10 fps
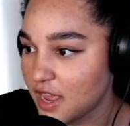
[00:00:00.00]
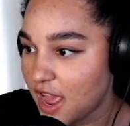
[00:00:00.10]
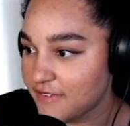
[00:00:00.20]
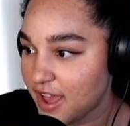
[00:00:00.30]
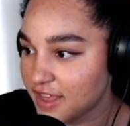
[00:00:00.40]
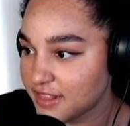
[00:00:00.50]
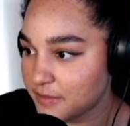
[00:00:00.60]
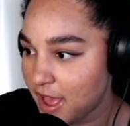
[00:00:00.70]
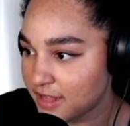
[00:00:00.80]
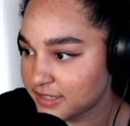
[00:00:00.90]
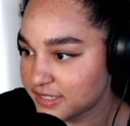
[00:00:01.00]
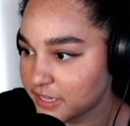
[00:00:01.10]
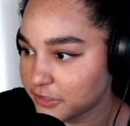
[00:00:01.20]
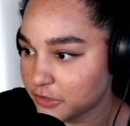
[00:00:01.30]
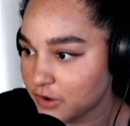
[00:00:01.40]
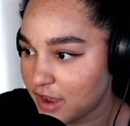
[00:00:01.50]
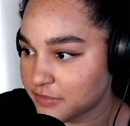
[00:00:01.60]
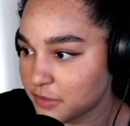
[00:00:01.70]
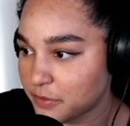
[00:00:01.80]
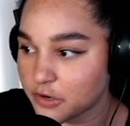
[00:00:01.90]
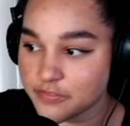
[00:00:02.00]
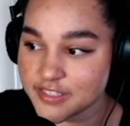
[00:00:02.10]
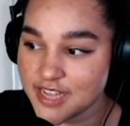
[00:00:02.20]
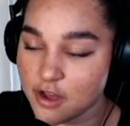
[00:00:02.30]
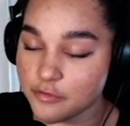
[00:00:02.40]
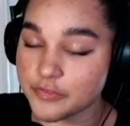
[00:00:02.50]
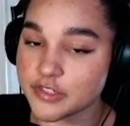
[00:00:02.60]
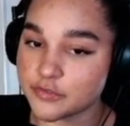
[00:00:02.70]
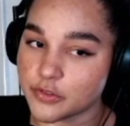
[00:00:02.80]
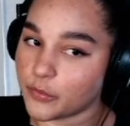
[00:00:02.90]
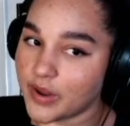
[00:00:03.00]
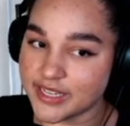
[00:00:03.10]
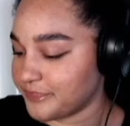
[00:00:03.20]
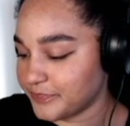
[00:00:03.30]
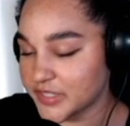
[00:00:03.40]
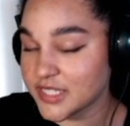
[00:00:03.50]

I've had the palace tailor craft the perfect outfits for the wedding.